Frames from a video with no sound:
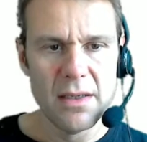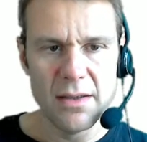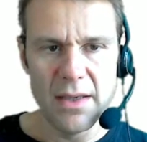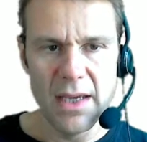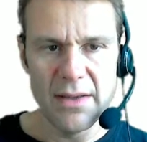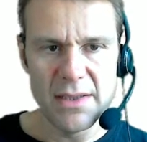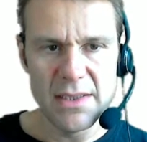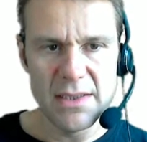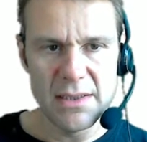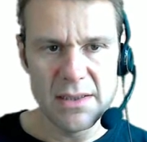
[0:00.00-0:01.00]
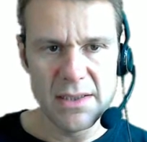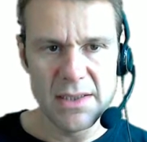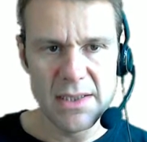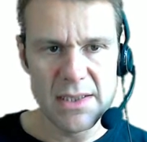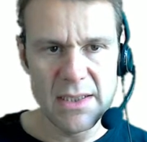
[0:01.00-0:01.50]
Okay, this is
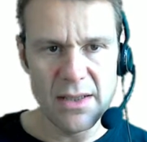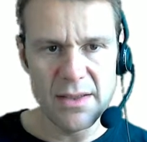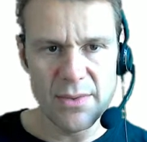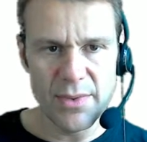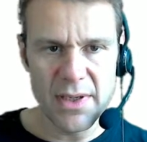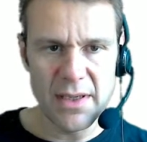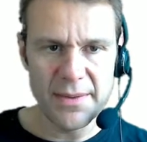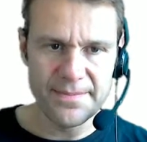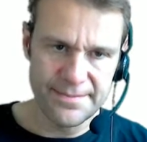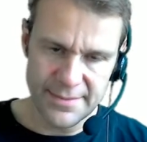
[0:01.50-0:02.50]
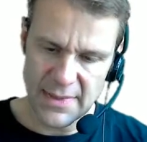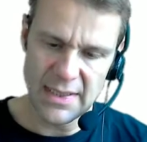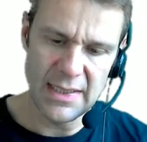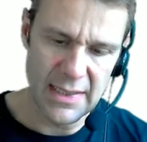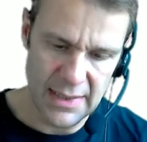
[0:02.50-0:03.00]
so we're gonna.
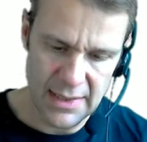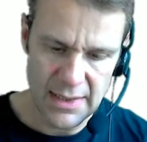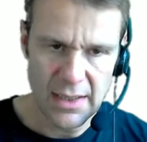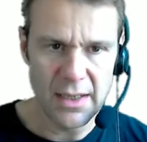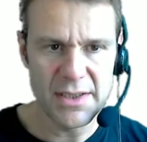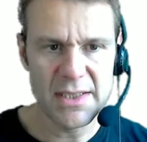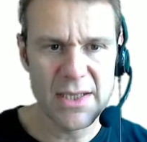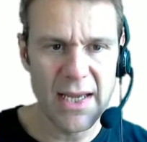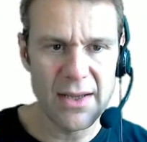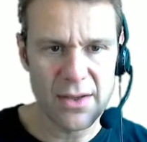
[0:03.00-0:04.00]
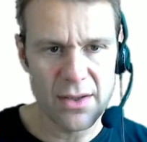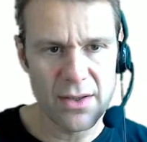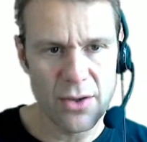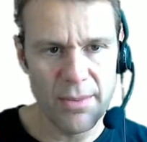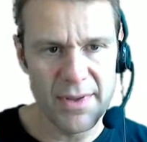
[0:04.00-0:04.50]
Yeah, I'll just
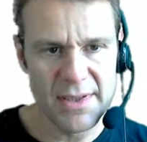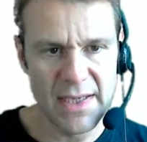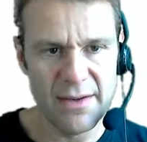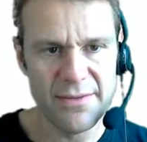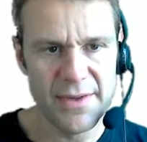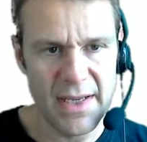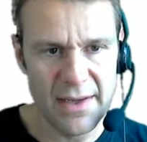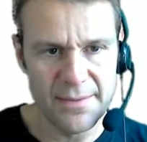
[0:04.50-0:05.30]
comment this out for now.